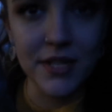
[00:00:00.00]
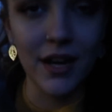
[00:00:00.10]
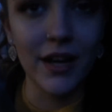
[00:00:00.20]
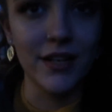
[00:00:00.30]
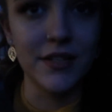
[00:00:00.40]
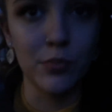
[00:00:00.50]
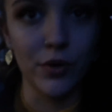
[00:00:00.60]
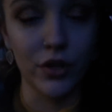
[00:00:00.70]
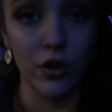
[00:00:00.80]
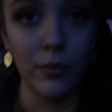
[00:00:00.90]
tonight and I didn't
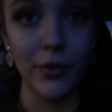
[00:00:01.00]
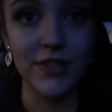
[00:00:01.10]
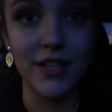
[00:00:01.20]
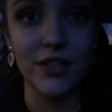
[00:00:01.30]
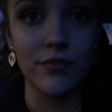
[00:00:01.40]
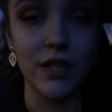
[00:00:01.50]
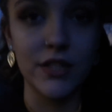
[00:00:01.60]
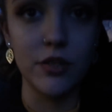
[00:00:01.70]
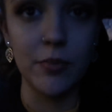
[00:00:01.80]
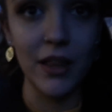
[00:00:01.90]
want to go because that is really
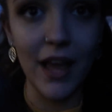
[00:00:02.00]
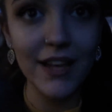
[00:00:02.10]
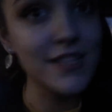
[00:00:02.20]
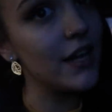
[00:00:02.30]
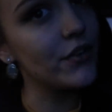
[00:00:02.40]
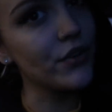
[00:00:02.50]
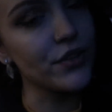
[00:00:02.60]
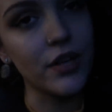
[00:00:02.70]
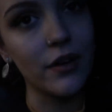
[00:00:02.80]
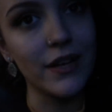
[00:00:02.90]
super late. And
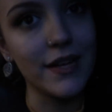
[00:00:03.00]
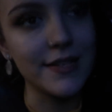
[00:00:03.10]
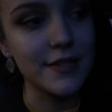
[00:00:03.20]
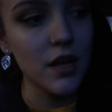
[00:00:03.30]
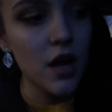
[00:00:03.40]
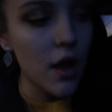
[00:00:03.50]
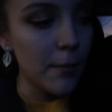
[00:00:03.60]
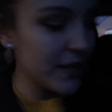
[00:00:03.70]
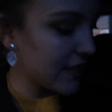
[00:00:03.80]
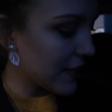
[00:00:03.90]
also it is
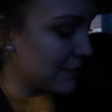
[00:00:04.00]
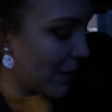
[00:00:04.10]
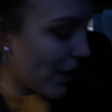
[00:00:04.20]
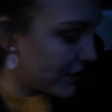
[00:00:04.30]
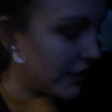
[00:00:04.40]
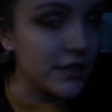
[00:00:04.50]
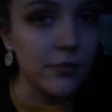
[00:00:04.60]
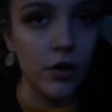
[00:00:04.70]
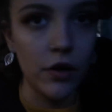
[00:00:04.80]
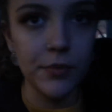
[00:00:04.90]
my dad's birthday
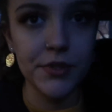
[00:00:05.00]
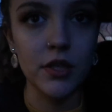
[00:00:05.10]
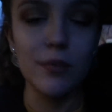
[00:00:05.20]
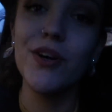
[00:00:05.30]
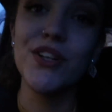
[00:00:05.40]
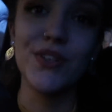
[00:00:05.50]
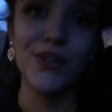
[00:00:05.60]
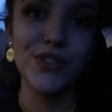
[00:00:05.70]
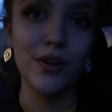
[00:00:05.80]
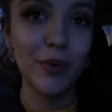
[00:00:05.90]
tomorrow. I'm just going to put a
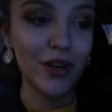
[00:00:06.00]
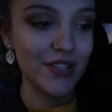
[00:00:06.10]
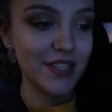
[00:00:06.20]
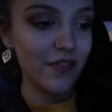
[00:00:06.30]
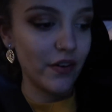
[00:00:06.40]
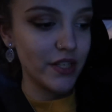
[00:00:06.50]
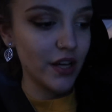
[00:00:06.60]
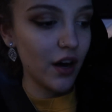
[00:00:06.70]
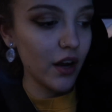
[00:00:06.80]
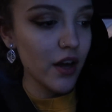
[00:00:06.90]
torch on because it's very
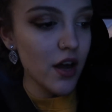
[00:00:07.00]
dark.